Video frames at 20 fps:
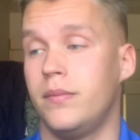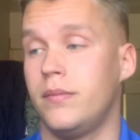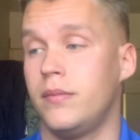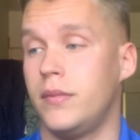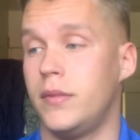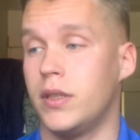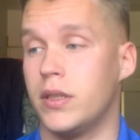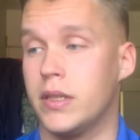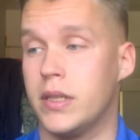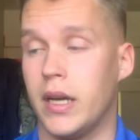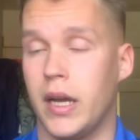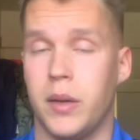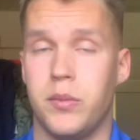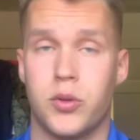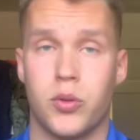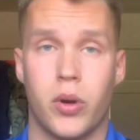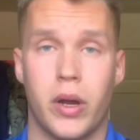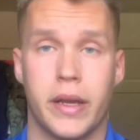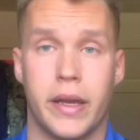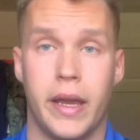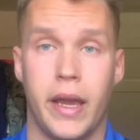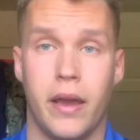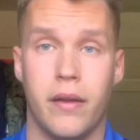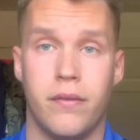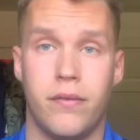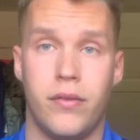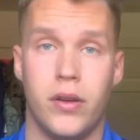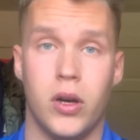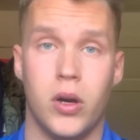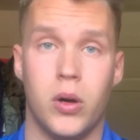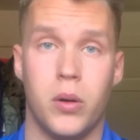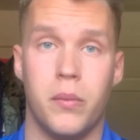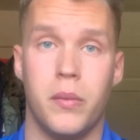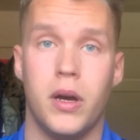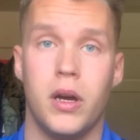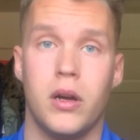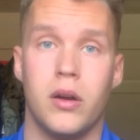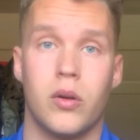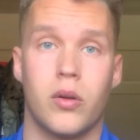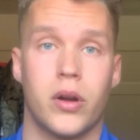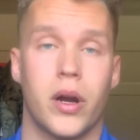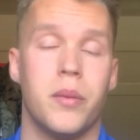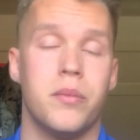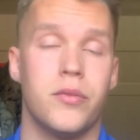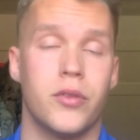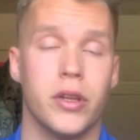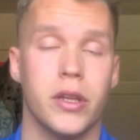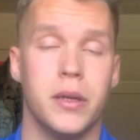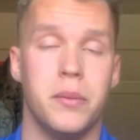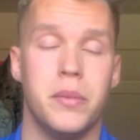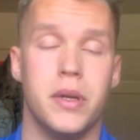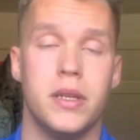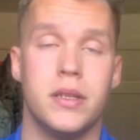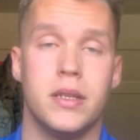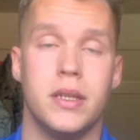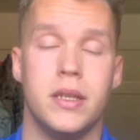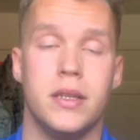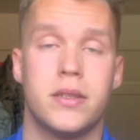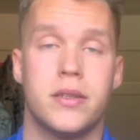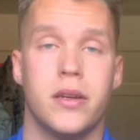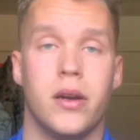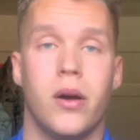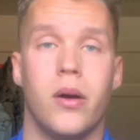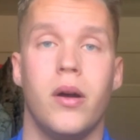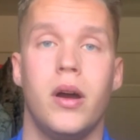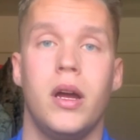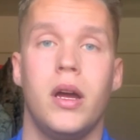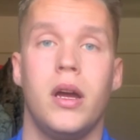There's times where I can't film or I'm really busy, so